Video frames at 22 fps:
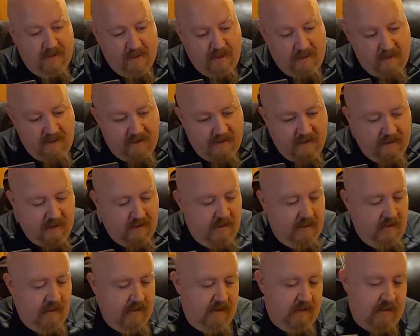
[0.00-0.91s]

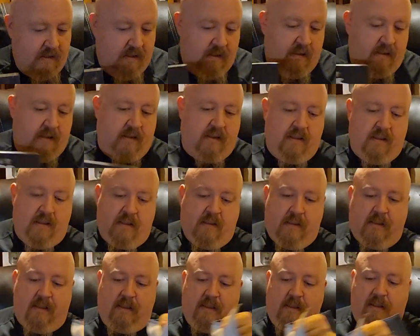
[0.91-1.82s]

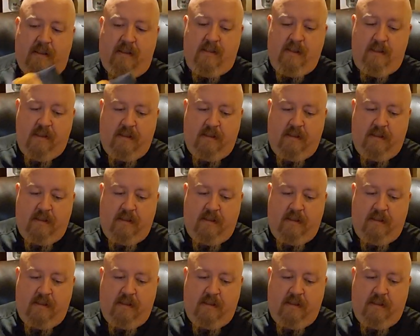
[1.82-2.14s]
[no speech]